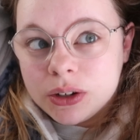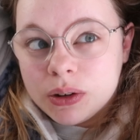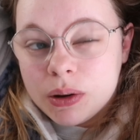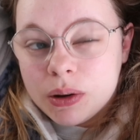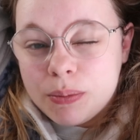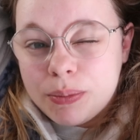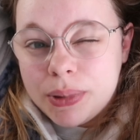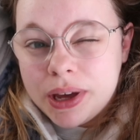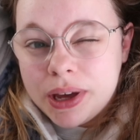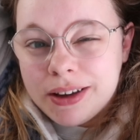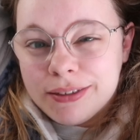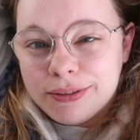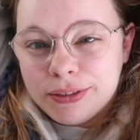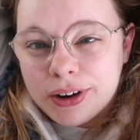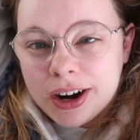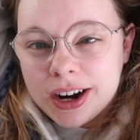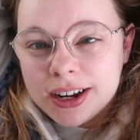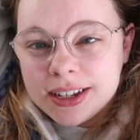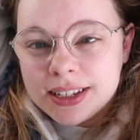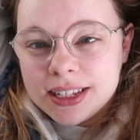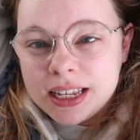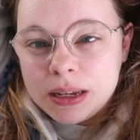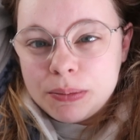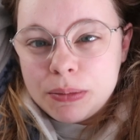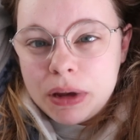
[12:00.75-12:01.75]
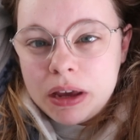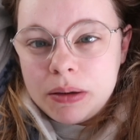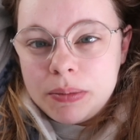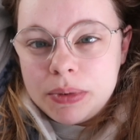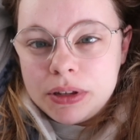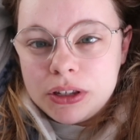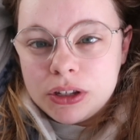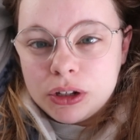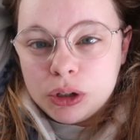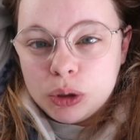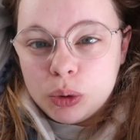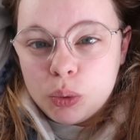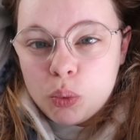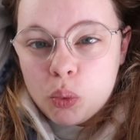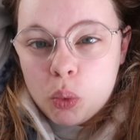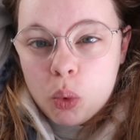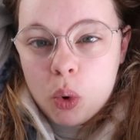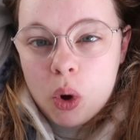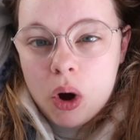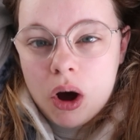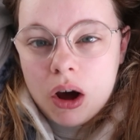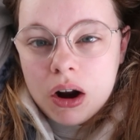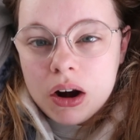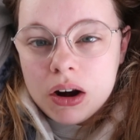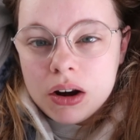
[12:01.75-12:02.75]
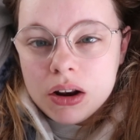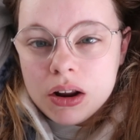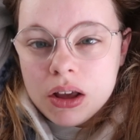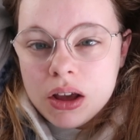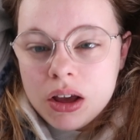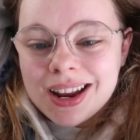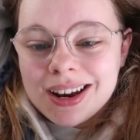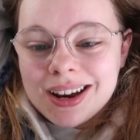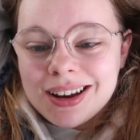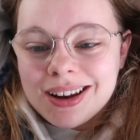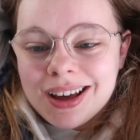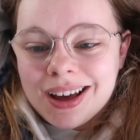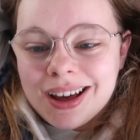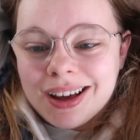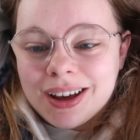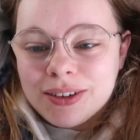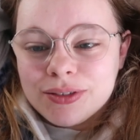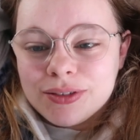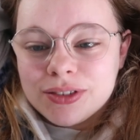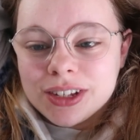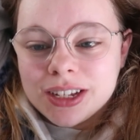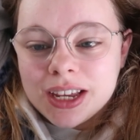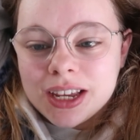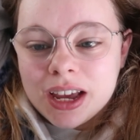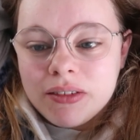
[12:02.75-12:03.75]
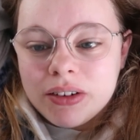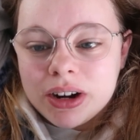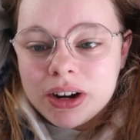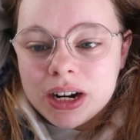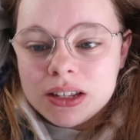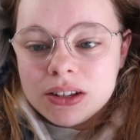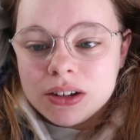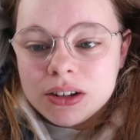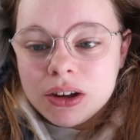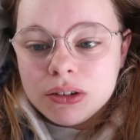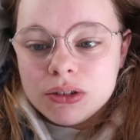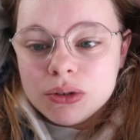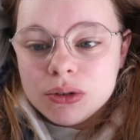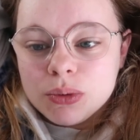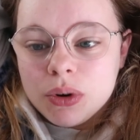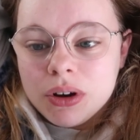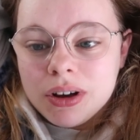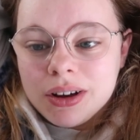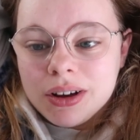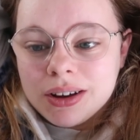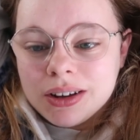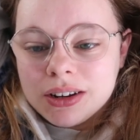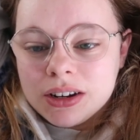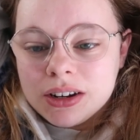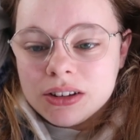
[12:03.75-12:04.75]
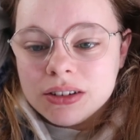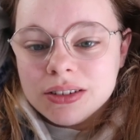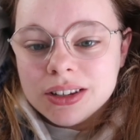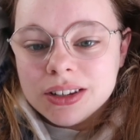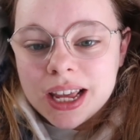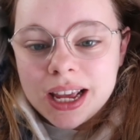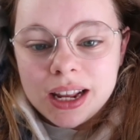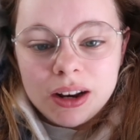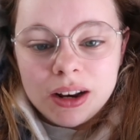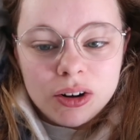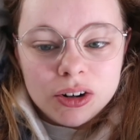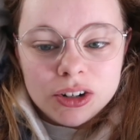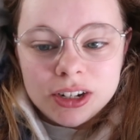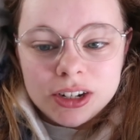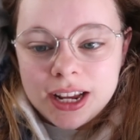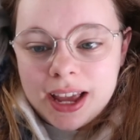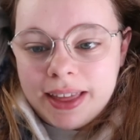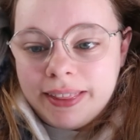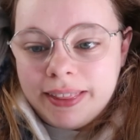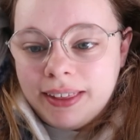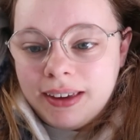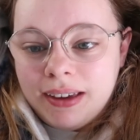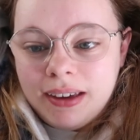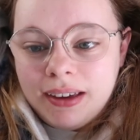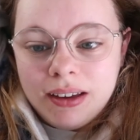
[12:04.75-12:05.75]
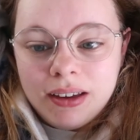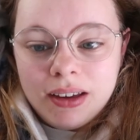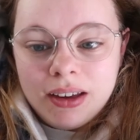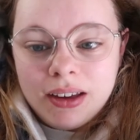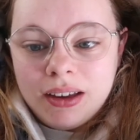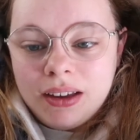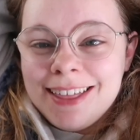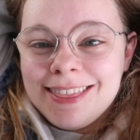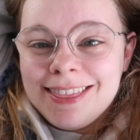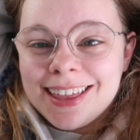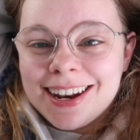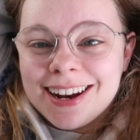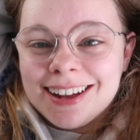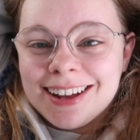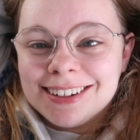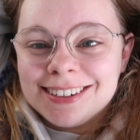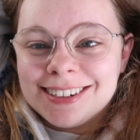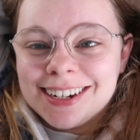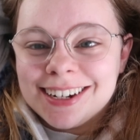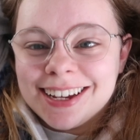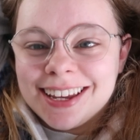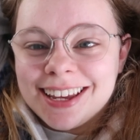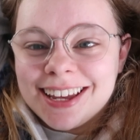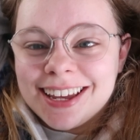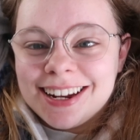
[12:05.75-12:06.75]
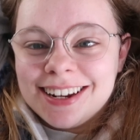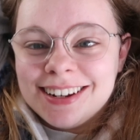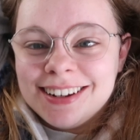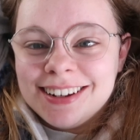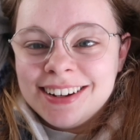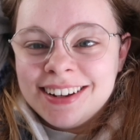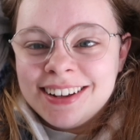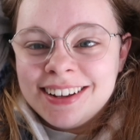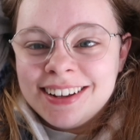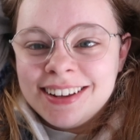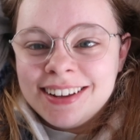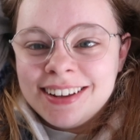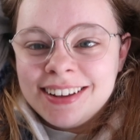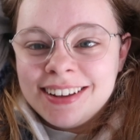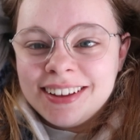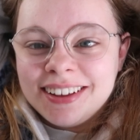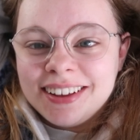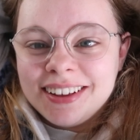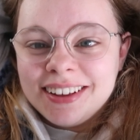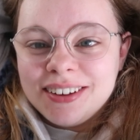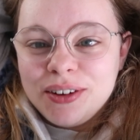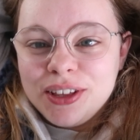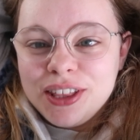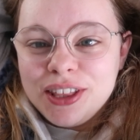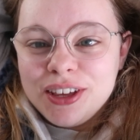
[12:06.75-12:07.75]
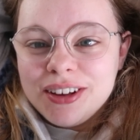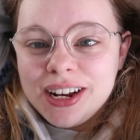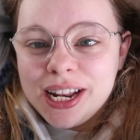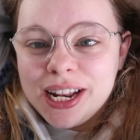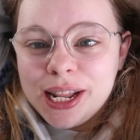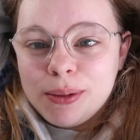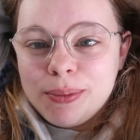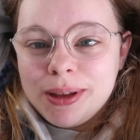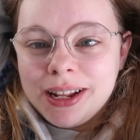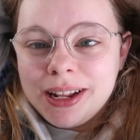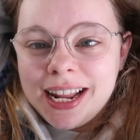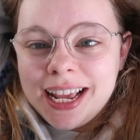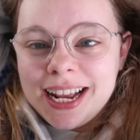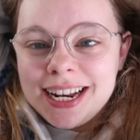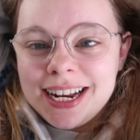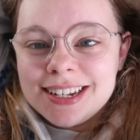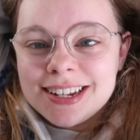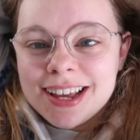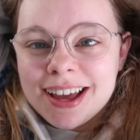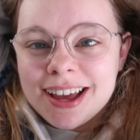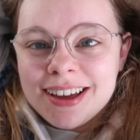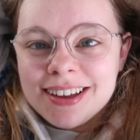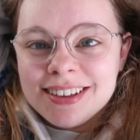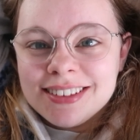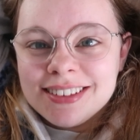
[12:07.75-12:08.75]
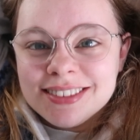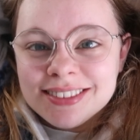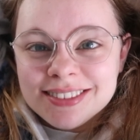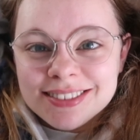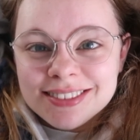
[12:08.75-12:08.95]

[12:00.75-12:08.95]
do a bit of writing, maybe till 1. Then I have to get ready to go to work. It doesn't take long to get there. But yeah, then I'll check in with you a little bit later.